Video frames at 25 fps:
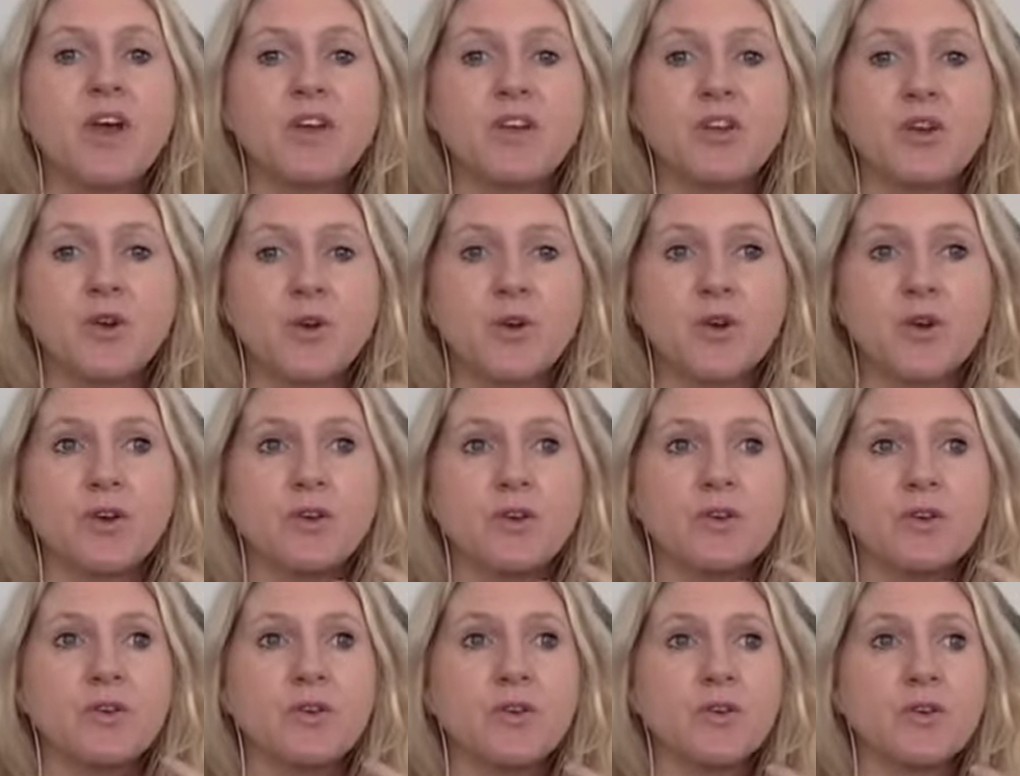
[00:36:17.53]

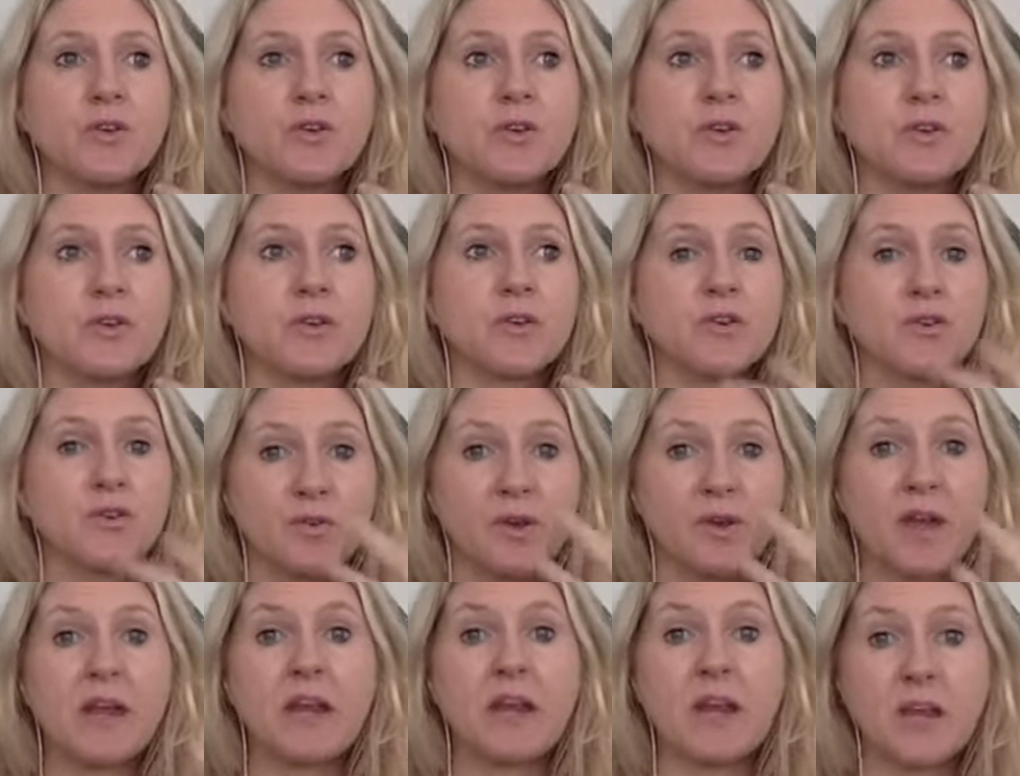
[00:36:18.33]
You're you're
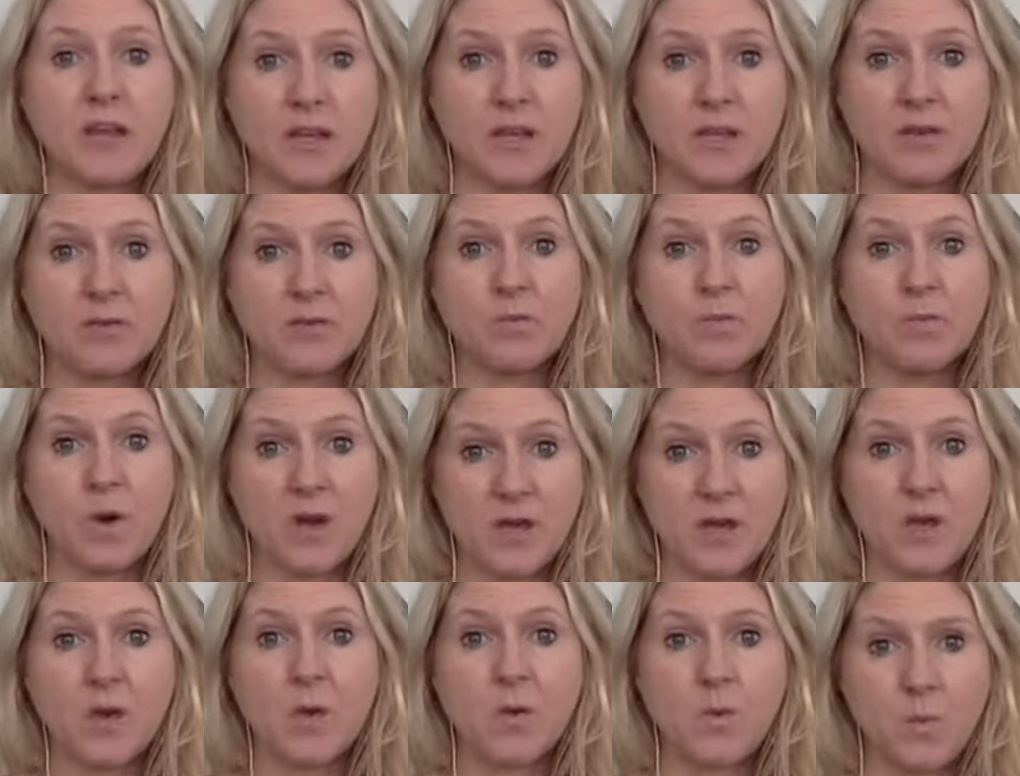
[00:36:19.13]
creating
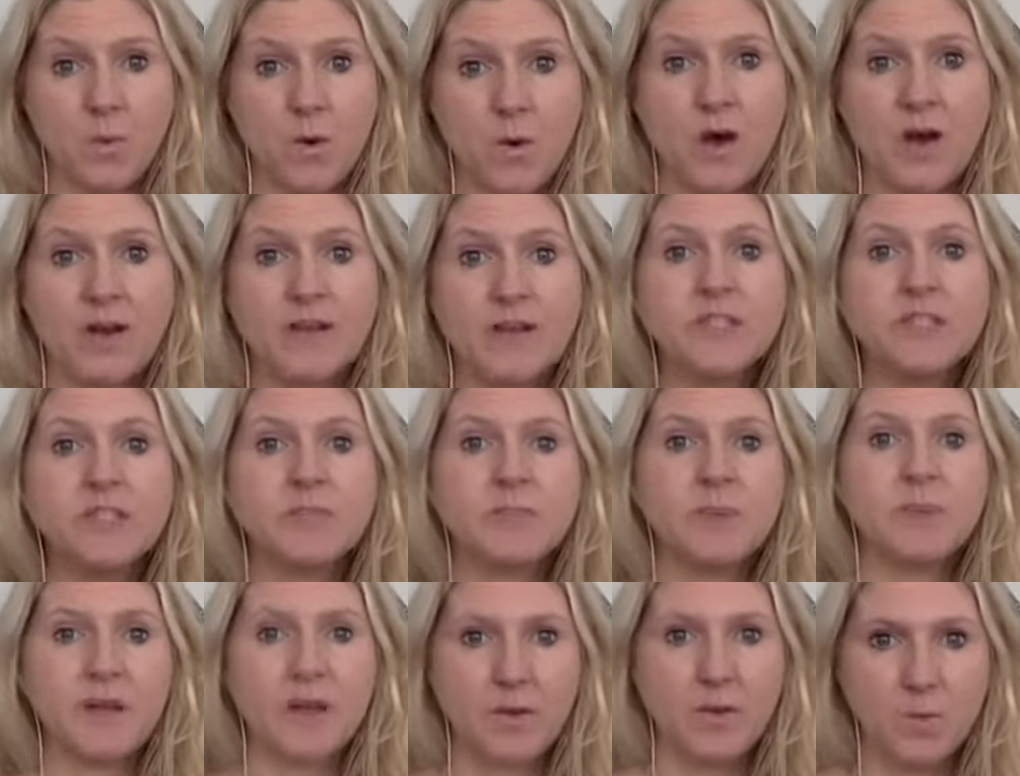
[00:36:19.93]
what you want
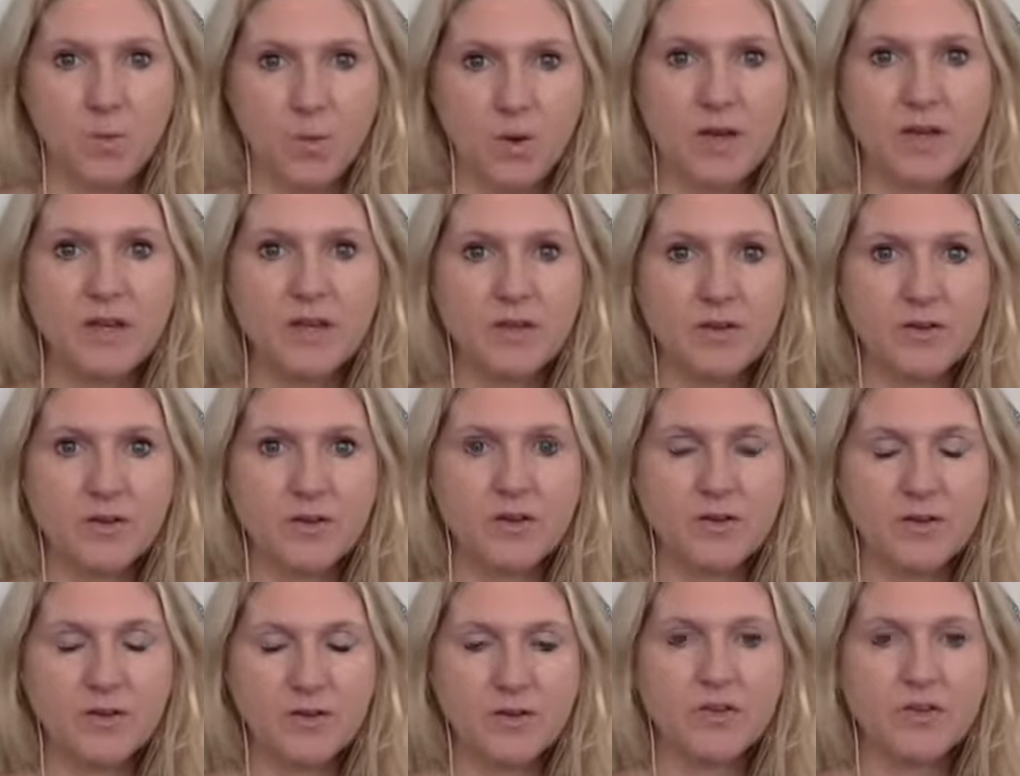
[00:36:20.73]
by what you're
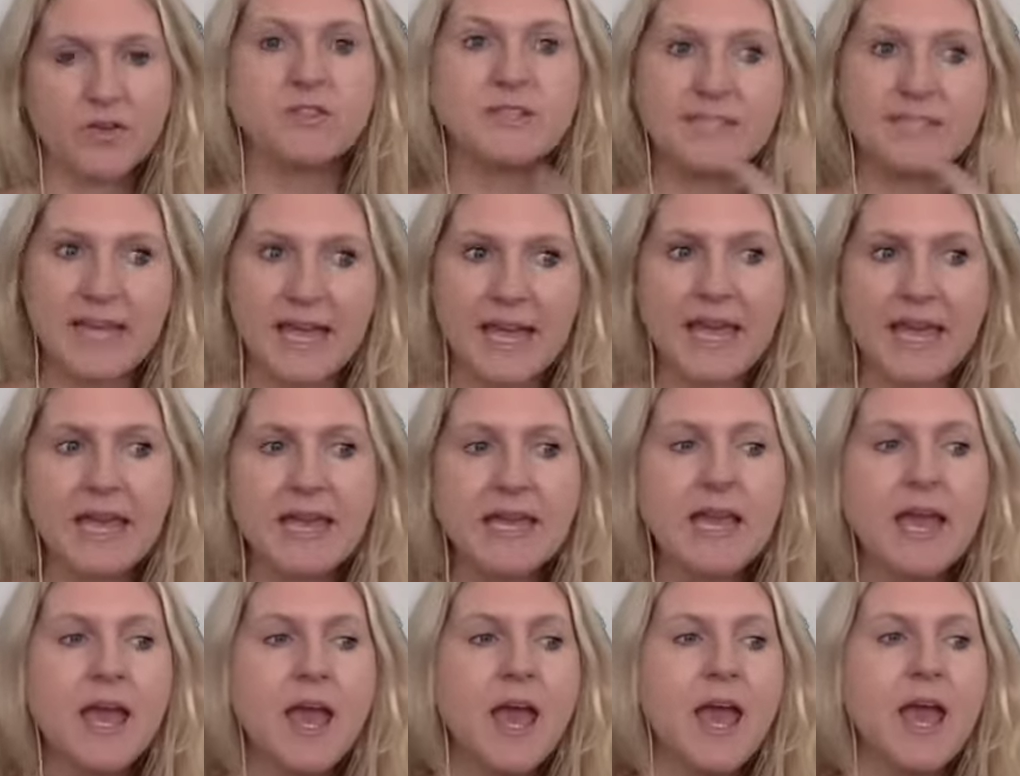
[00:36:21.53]
you're, you're
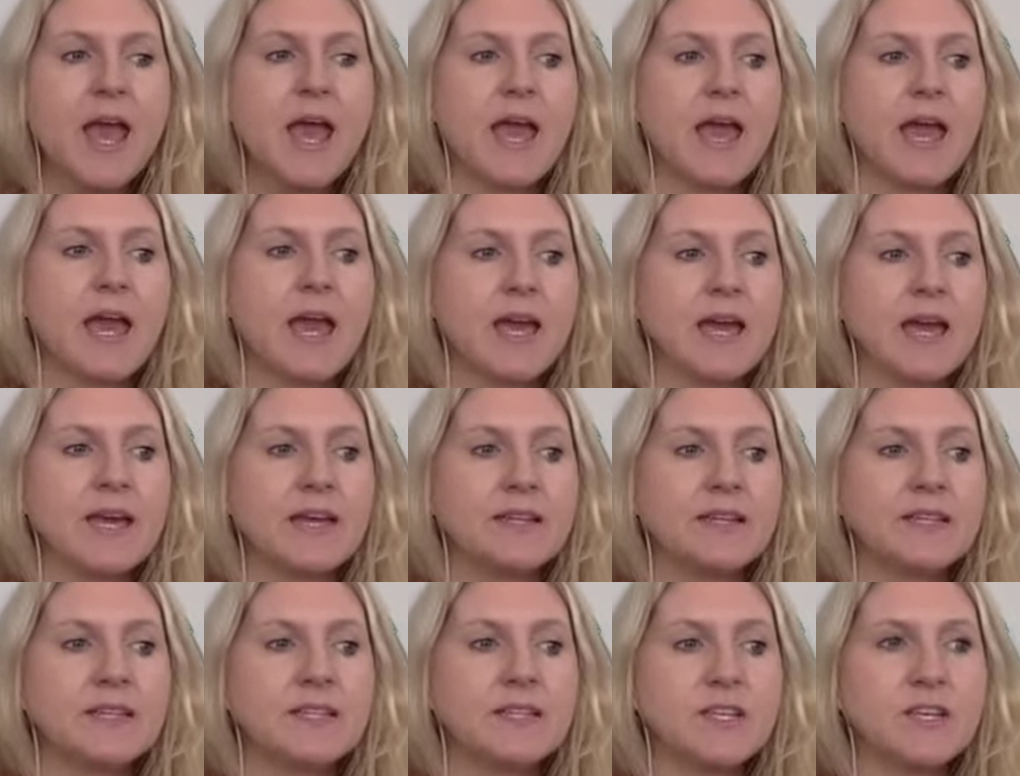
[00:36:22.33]
saying.
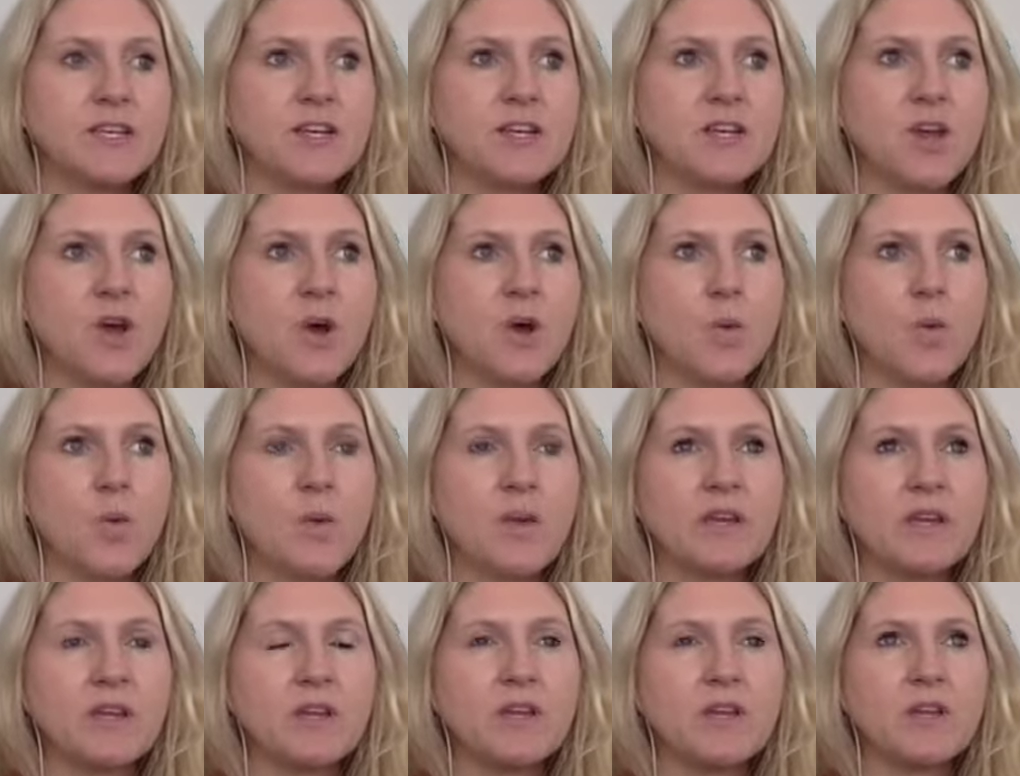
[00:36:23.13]
And you know,
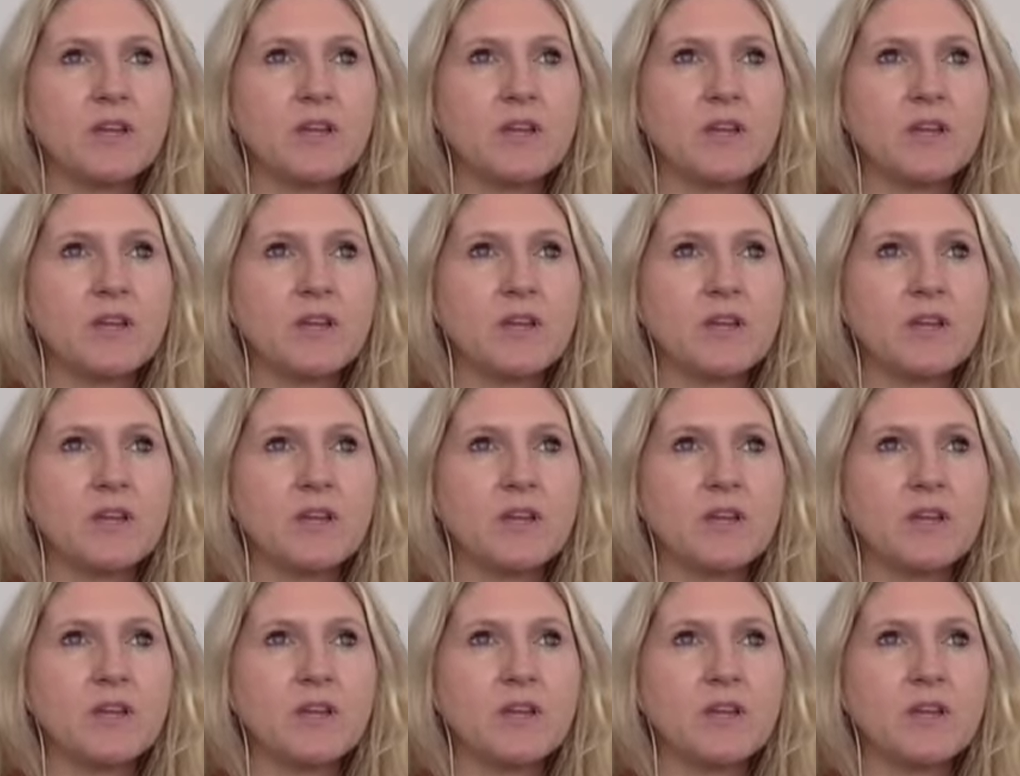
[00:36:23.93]
when